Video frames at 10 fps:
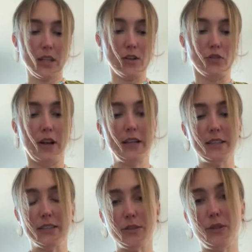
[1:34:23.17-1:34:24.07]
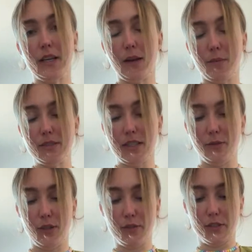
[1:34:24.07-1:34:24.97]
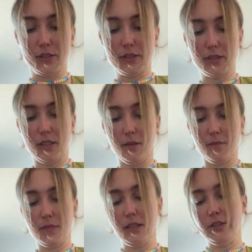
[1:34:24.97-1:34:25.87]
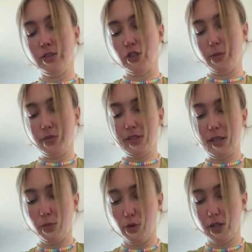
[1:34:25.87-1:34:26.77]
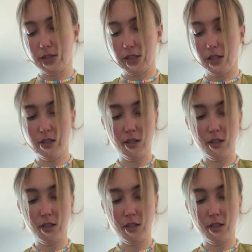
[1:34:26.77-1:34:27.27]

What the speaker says: grinders. I want to get myself one of those, in German we say Mörser,